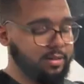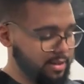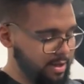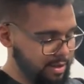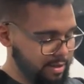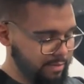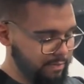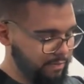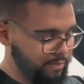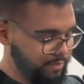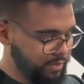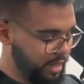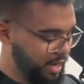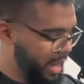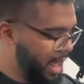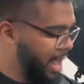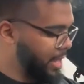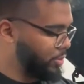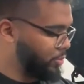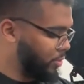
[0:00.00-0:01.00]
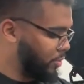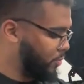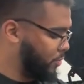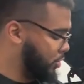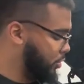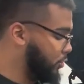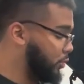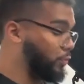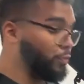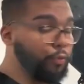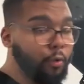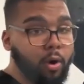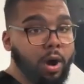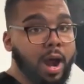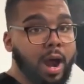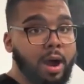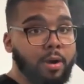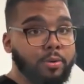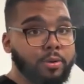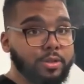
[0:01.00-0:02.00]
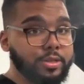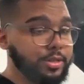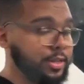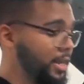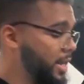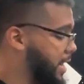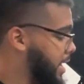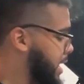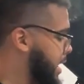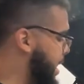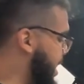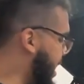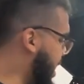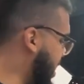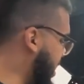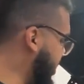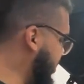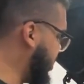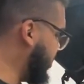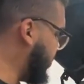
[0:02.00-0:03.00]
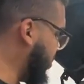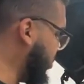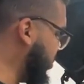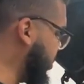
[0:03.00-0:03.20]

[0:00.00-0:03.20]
of the last one, which was 4 hours, to pull